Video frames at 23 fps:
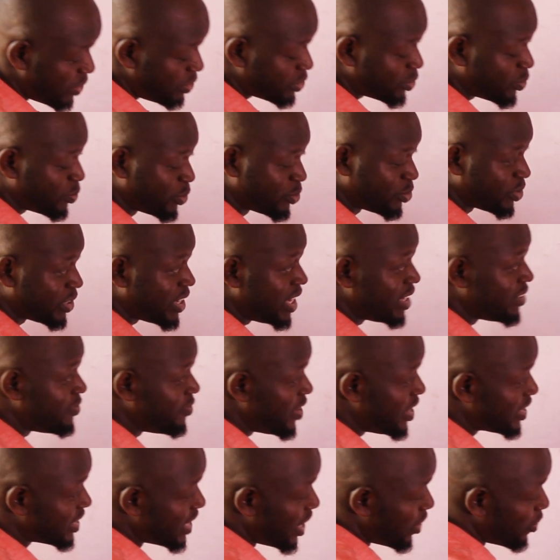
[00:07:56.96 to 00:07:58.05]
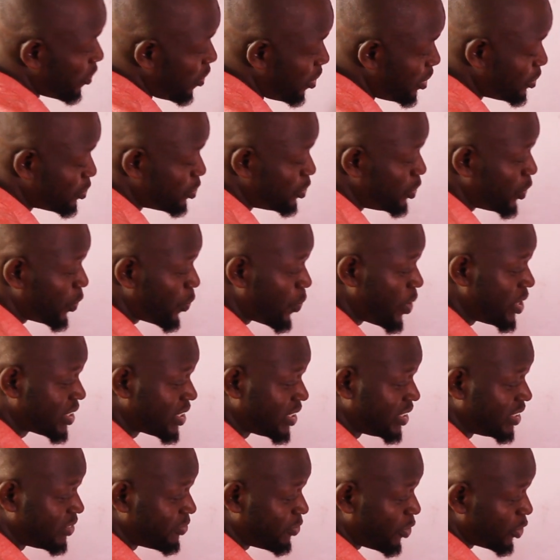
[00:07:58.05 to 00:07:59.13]
I was supposed to get first according to the
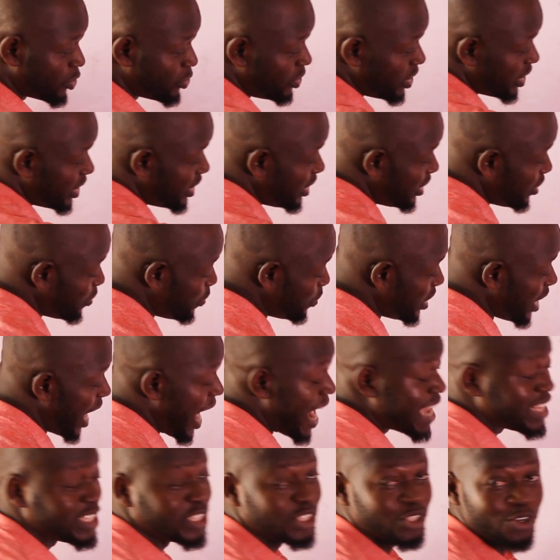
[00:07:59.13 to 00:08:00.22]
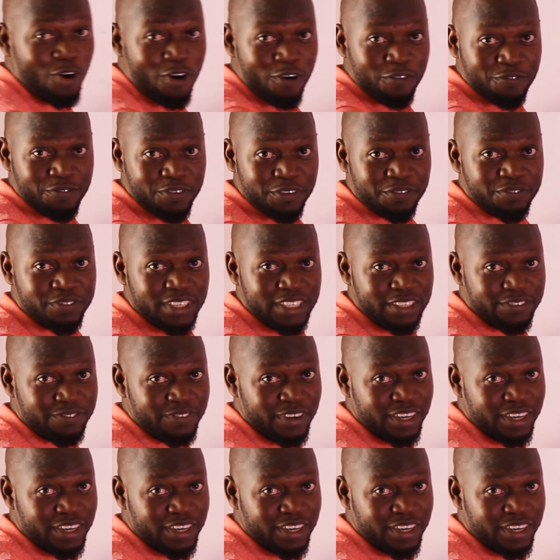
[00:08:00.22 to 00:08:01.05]
question. Unfortunately, I saw 15